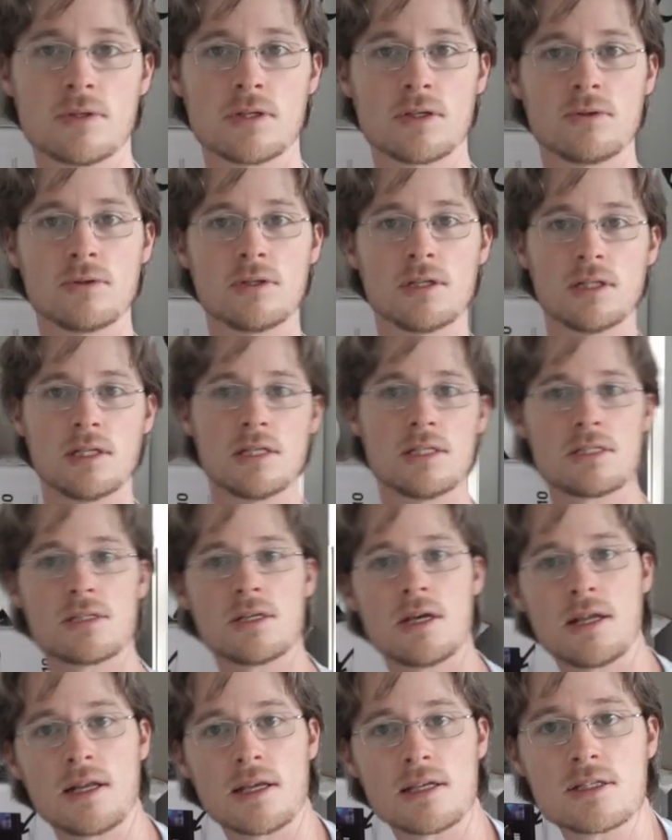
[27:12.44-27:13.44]
a good little
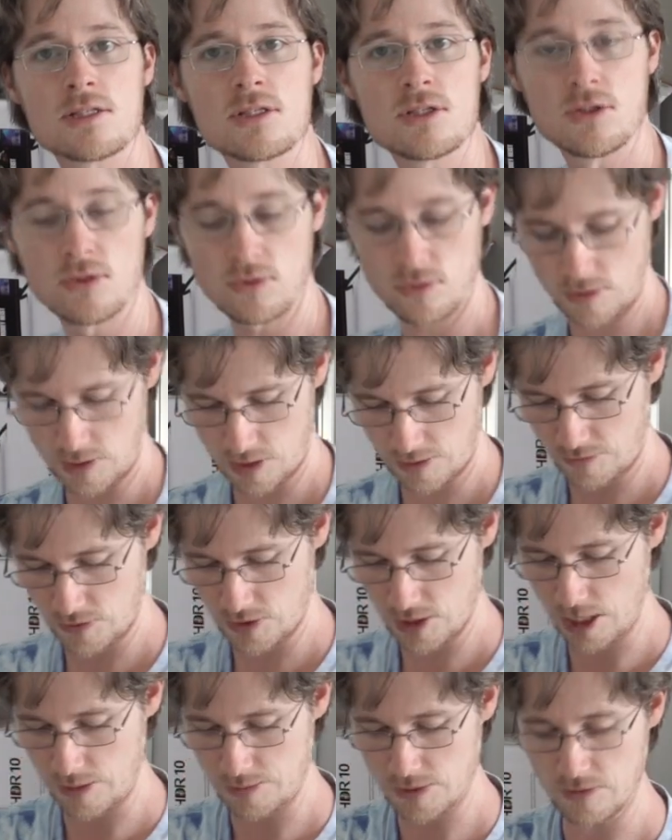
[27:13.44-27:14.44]
insight as to the different
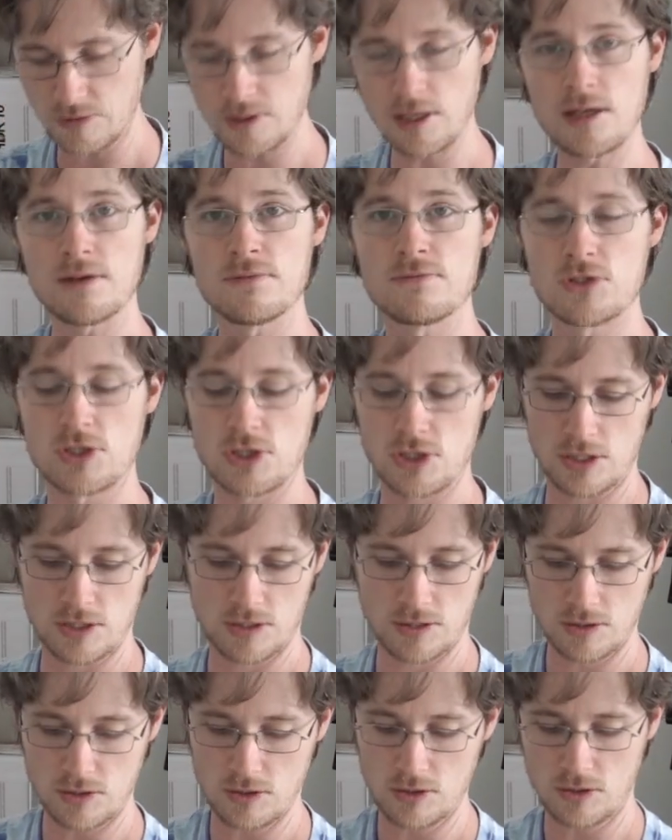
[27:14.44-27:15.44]
types of
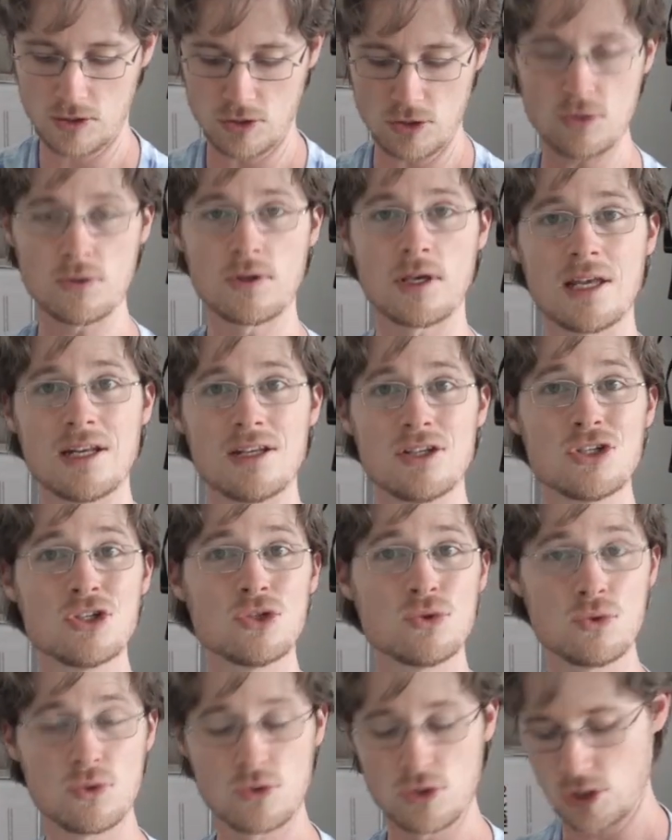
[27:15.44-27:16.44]
gloves you can
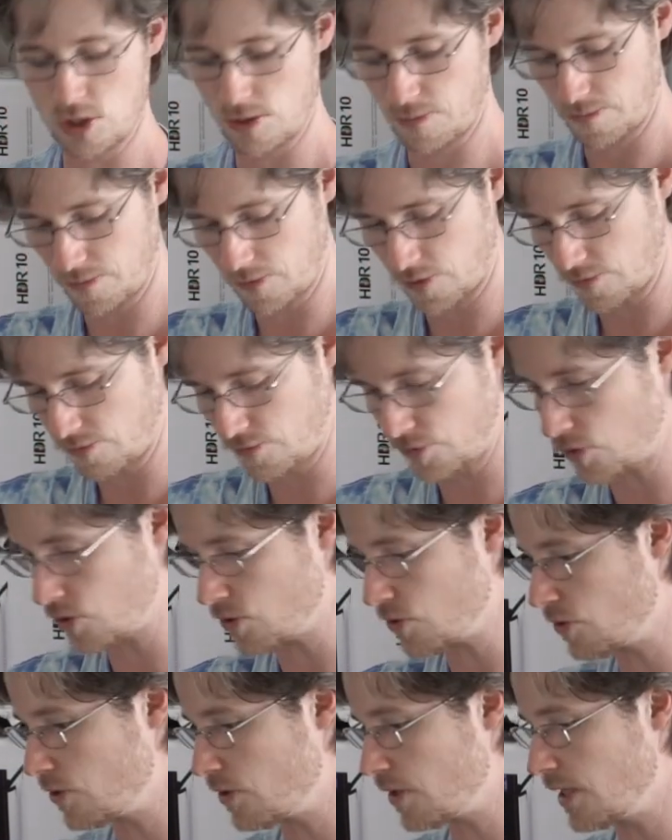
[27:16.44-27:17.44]
use for
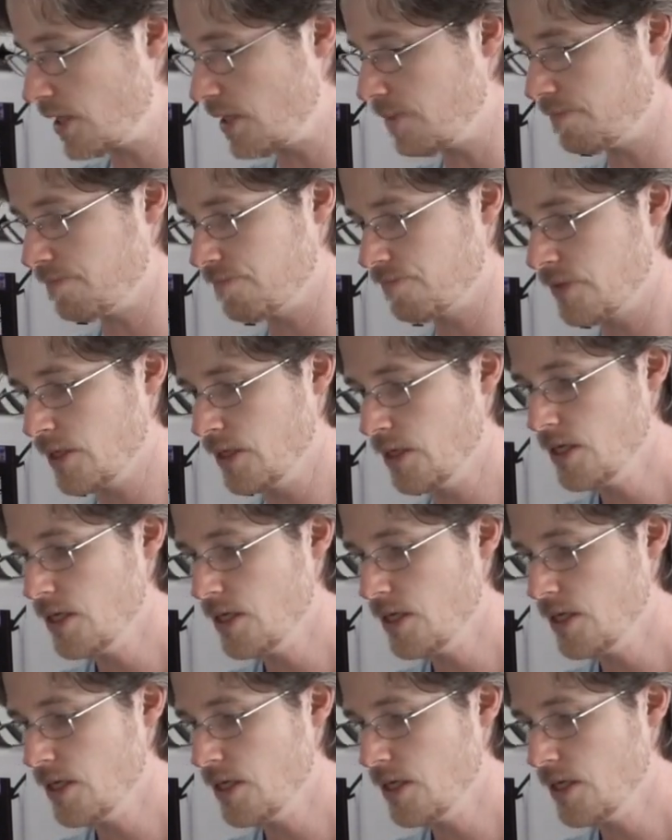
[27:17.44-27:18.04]
your